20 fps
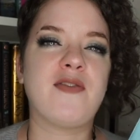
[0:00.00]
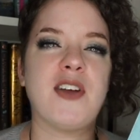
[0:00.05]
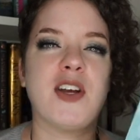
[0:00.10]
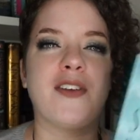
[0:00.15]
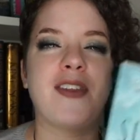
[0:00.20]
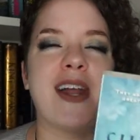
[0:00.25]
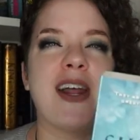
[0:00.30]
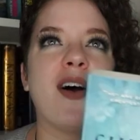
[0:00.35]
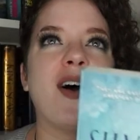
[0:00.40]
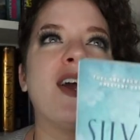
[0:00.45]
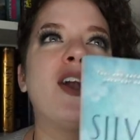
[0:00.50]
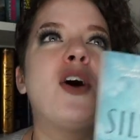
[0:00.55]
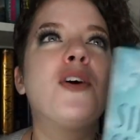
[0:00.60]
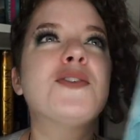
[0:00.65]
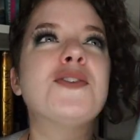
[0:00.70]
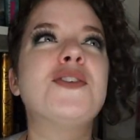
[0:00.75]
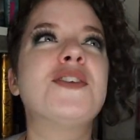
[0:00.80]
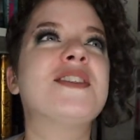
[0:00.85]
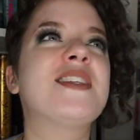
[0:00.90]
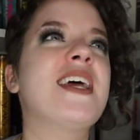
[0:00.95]
figure that out. And
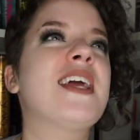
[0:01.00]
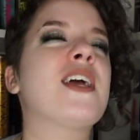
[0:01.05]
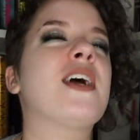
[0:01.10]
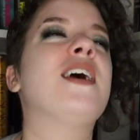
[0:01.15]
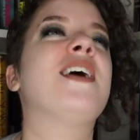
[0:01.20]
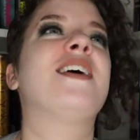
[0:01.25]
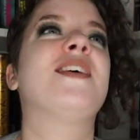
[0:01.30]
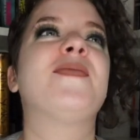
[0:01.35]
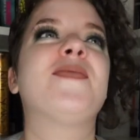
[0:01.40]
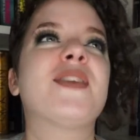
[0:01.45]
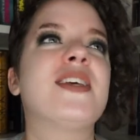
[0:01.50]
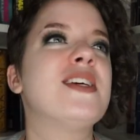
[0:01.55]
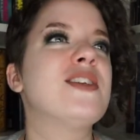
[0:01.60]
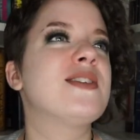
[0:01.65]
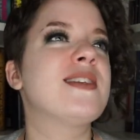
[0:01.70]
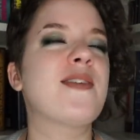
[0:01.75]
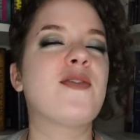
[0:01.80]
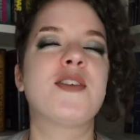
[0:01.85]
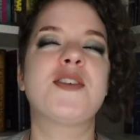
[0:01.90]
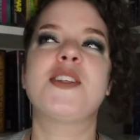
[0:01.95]
also just like,
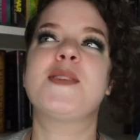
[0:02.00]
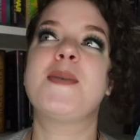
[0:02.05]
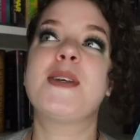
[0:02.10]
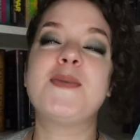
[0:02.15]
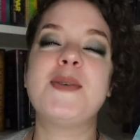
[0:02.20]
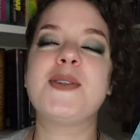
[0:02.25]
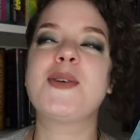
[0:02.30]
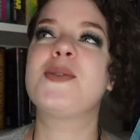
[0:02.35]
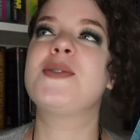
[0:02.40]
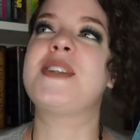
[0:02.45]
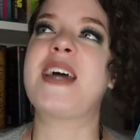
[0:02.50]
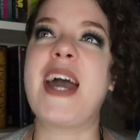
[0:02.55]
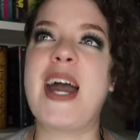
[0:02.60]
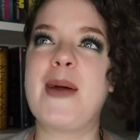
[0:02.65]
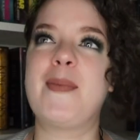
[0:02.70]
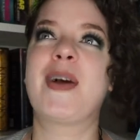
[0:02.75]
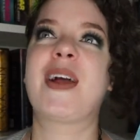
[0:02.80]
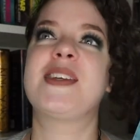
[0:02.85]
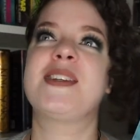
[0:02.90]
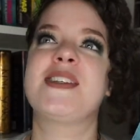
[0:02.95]
Severin just makes me so
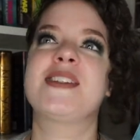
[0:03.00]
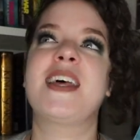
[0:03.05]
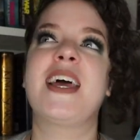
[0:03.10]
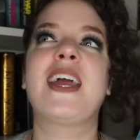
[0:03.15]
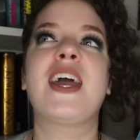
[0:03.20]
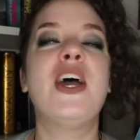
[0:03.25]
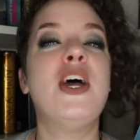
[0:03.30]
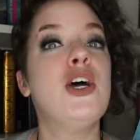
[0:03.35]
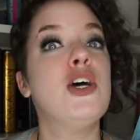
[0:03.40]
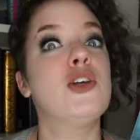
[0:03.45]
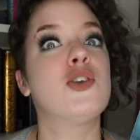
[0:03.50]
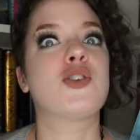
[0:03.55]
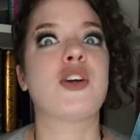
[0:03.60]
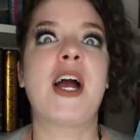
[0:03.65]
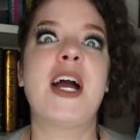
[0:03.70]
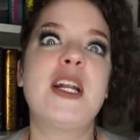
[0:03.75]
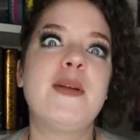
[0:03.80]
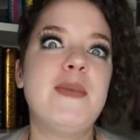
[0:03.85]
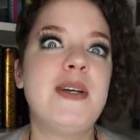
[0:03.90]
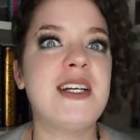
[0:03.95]
sad because he's like
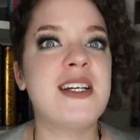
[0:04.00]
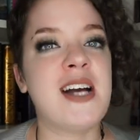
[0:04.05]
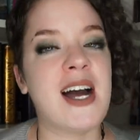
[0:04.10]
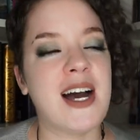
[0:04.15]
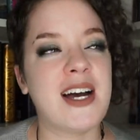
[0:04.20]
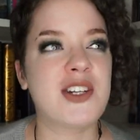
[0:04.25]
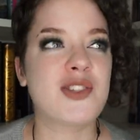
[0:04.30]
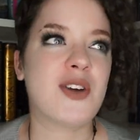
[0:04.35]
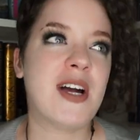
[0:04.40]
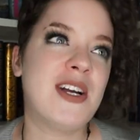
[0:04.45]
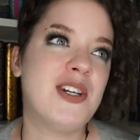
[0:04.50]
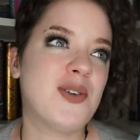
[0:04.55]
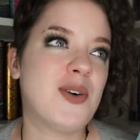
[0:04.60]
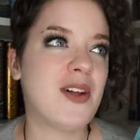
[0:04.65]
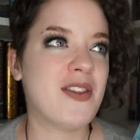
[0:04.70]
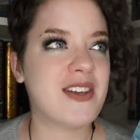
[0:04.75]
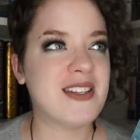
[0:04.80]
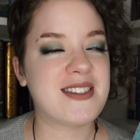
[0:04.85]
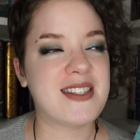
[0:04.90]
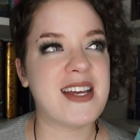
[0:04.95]
trying to be a god and trying to do
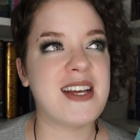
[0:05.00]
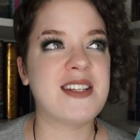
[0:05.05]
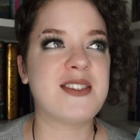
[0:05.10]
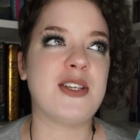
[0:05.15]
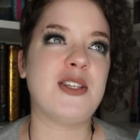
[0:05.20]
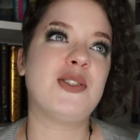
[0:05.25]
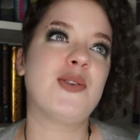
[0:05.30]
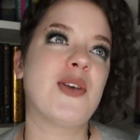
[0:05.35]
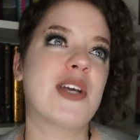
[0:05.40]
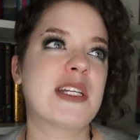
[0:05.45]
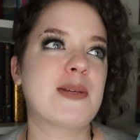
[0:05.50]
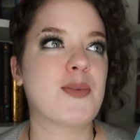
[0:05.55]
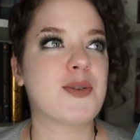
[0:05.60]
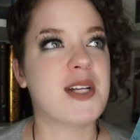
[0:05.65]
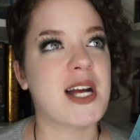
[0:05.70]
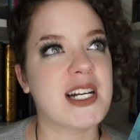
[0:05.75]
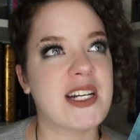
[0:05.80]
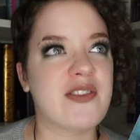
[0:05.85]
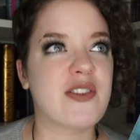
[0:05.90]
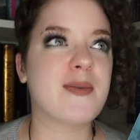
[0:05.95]
all these things. He's doing it to
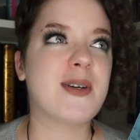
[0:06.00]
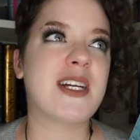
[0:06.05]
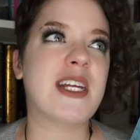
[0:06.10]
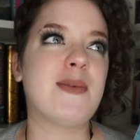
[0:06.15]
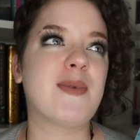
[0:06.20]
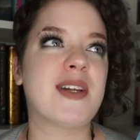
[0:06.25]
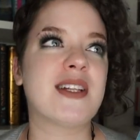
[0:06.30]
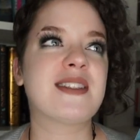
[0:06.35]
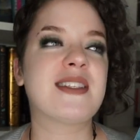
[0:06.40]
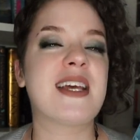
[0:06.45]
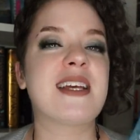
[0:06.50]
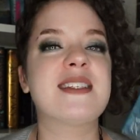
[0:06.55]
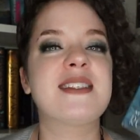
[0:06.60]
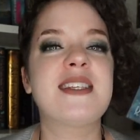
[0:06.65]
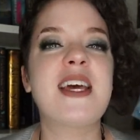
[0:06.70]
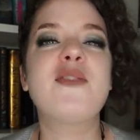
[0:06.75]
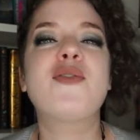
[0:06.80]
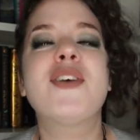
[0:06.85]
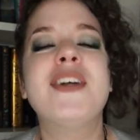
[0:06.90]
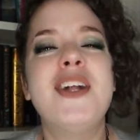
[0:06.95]
protect everybody, but it's like,
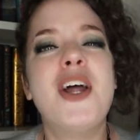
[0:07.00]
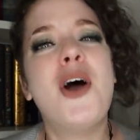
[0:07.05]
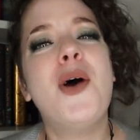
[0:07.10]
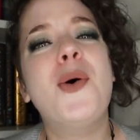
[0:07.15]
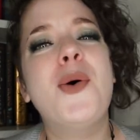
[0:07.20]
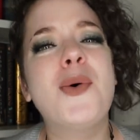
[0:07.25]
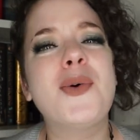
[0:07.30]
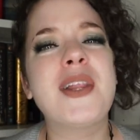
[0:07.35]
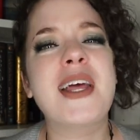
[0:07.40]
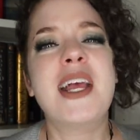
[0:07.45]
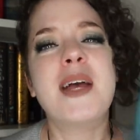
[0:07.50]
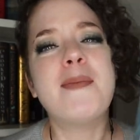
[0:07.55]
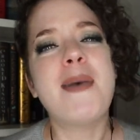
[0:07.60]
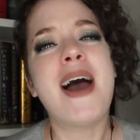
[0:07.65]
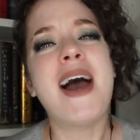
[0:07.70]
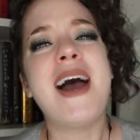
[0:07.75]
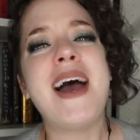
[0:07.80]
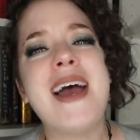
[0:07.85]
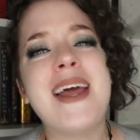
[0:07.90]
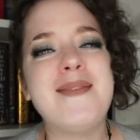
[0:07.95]
Severin, no, like, come
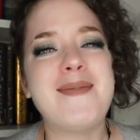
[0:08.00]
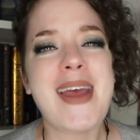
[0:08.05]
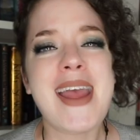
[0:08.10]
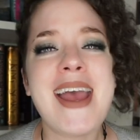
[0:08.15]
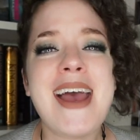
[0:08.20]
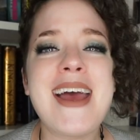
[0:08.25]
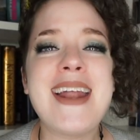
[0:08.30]
on, man.